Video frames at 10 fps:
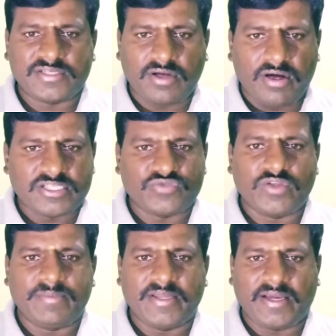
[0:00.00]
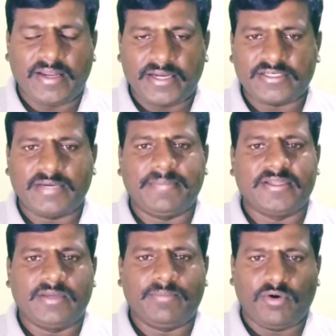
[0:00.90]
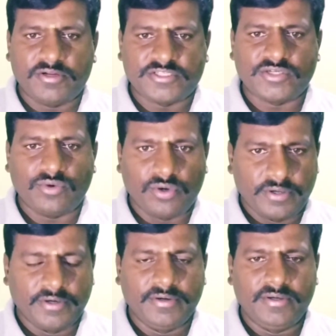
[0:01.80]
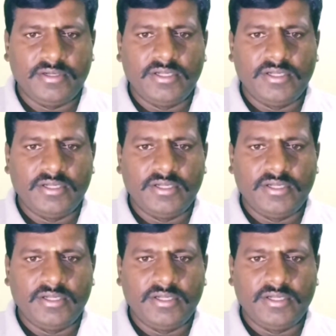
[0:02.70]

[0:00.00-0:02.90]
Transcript: cost will be collected by the policy holder